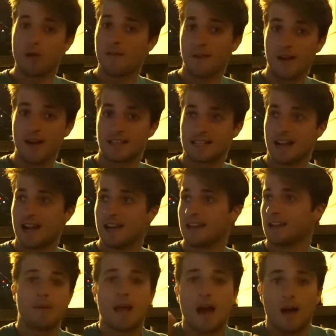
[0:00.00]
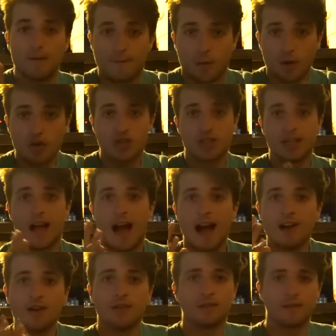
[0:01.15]
We're very excited. But yeah, unfortunately,
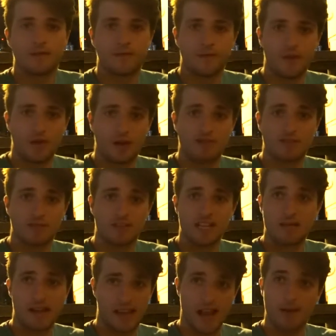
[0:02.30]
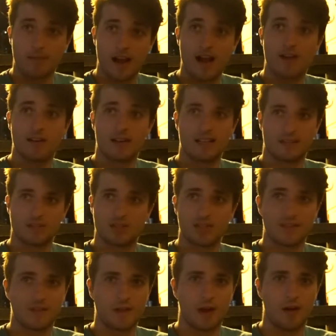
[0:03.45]
I don't feel comfortable taking my camera out, especially
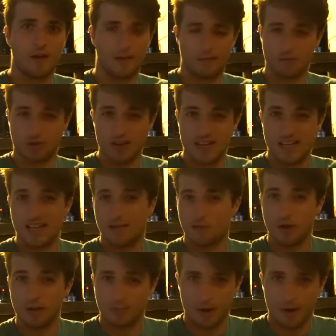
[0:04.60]
if, you know, I'm drinking, I'm going to